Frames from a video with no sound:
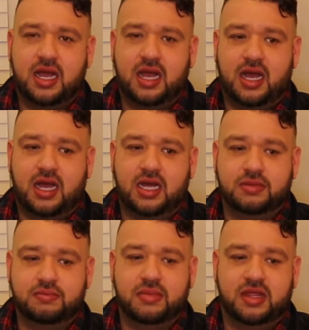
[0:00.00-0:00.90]

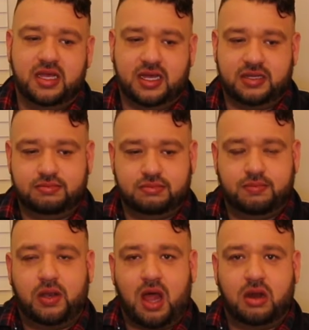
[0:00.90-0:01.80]
the
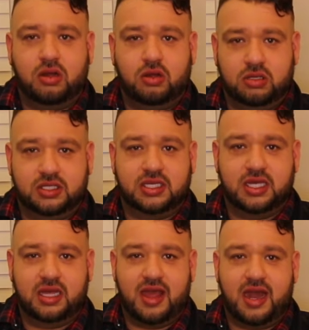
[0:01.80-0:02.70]
plot holes
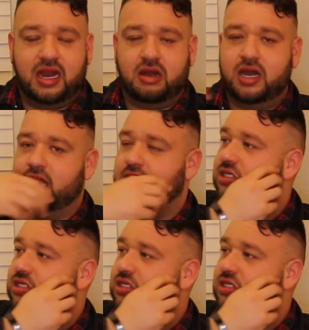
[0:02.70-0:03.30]
in that area.